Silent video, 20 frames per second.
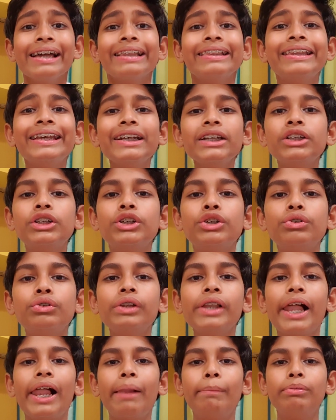This rule
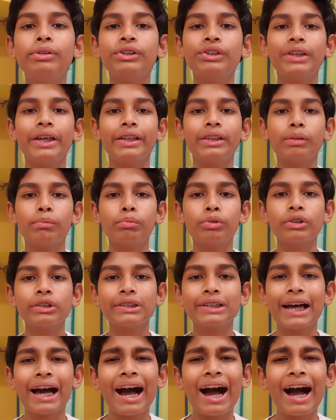helps you take the most